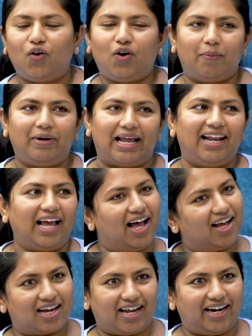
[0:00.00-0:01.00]
No, I'm telling,
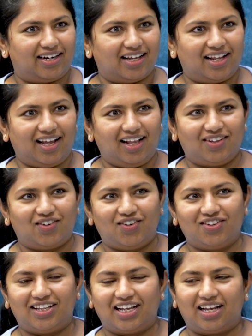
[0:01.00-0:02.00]
correct kada, adu
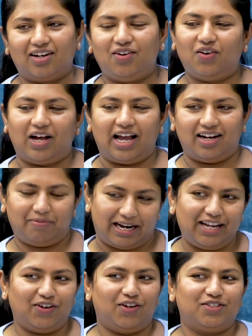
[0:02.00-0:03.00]
kuda undi. No, I'm
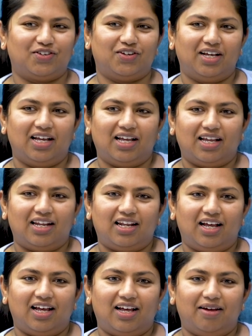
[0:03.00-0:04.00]
telling you also,
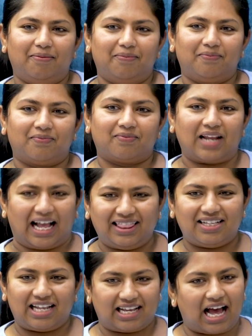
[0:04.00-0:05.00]

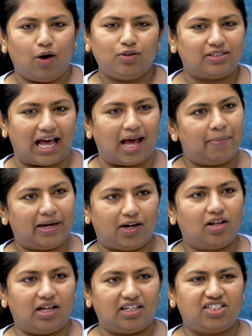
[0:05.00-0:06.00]
ante like how Sam at
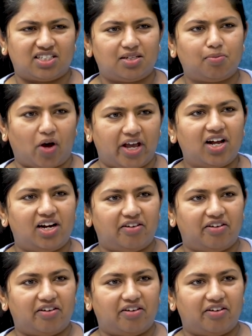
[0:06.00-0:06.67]
just a boy girl